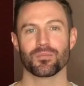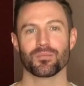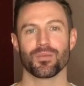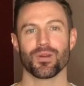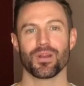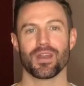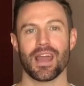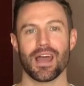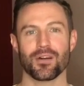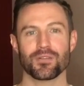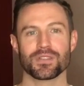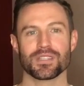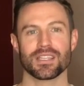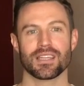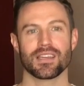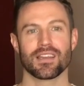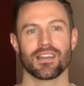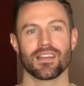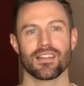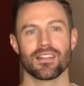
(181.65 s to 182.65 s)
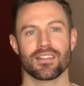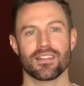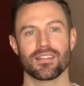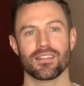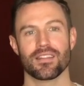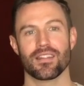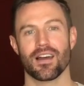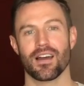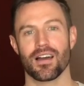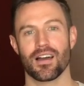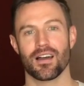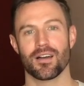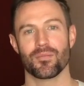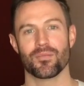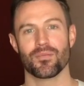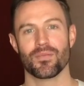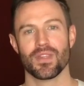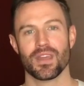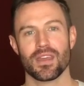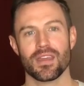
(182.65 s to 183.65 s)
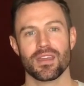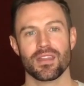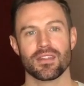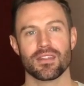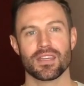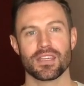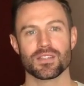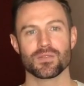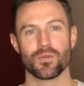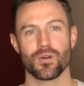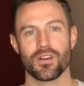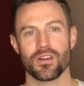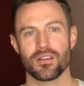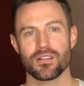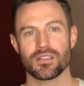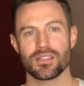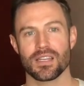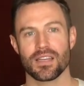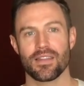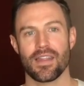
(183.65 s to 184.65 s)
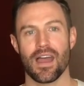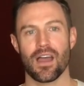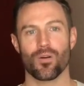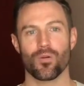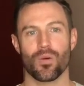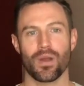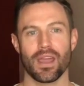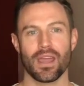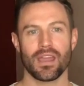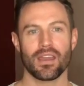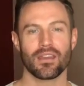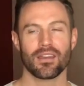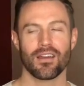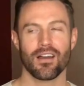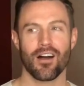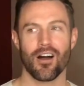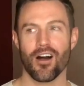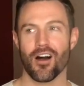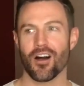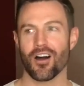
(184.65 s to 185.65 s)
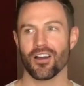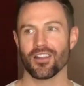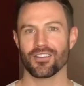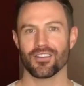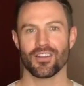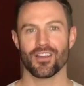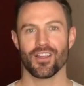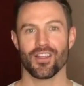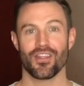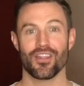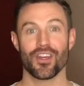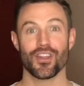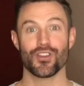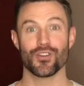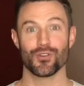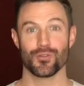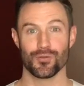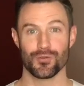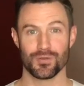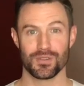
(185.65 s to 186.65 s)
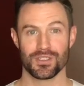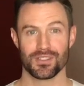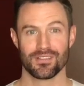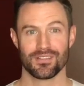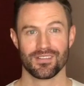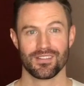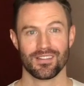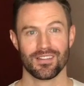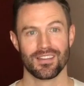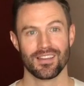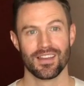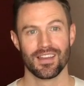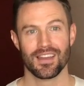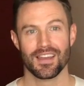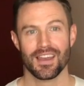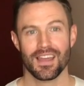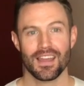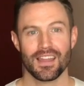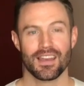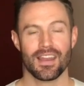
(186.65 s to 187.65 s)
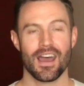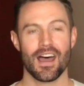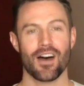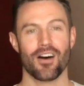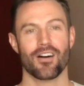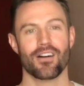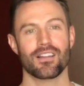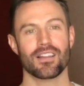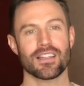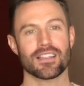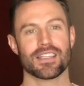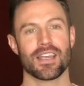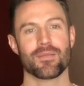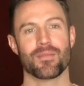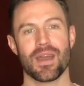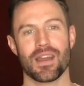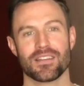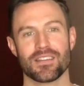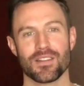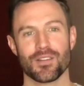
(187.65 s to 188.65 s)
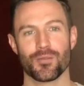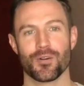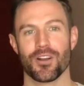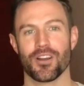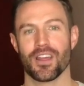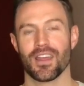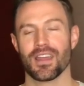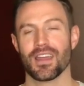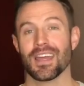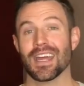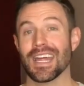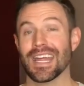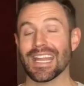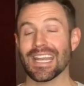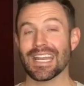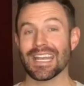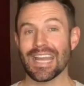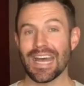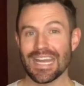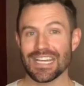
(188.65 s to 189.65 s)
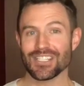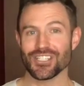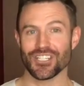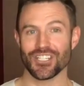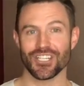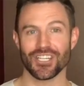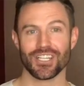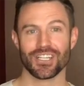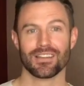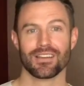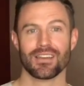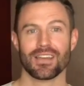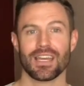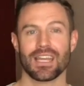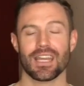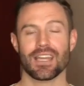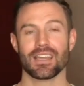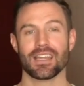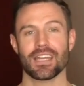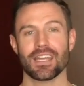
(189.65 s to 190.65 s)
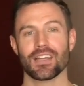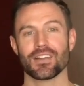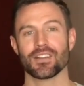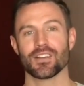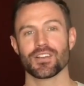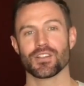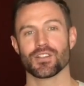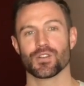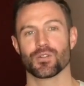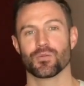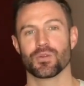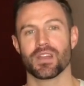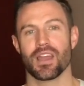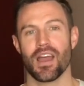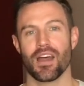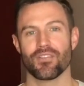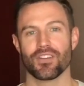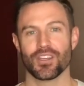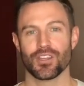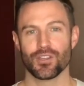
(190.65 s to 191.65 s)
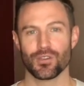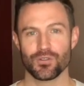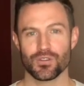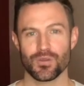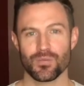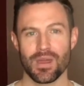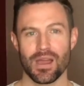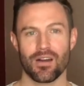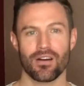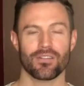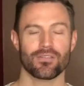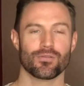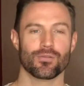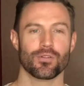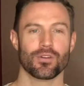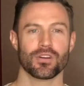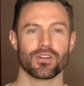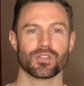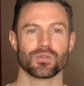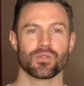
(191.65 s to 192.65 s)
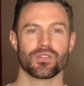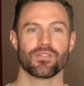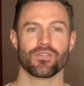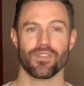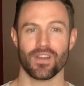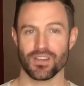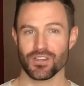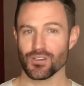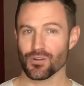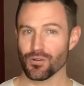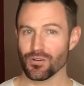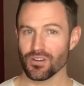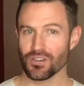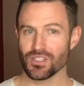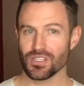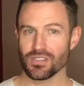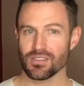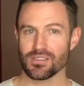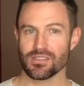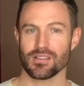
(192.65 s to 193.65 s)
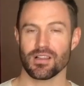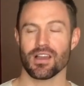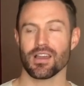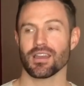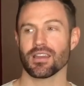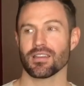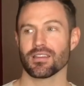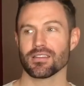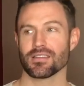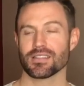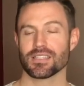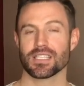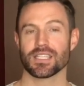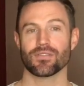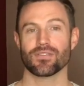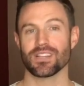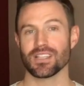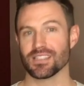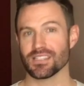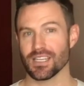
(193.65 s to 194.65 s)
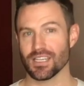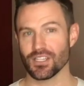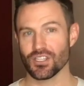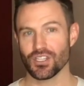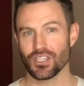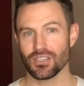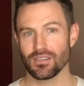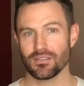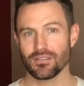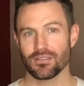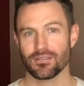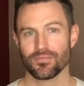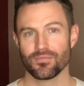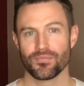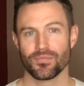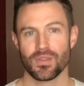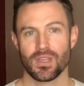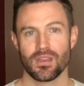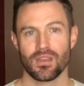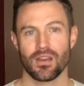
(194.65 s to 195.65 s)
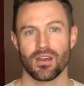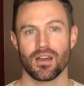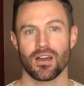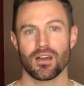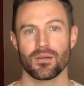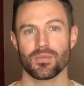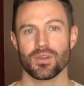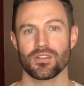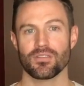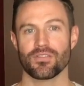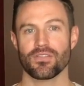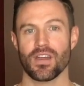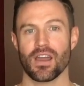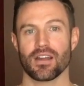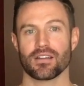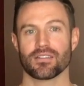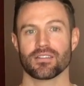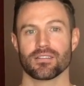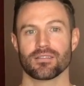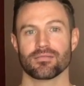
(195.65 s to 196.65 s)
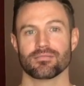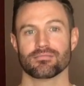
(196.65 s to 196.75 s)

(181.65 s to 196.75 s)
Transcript: pronouncing um, these words in that way on the news. Now, let's get back to the word Niger. In English, we have a huge amount of words with French origins, like civilization. Um, in fact,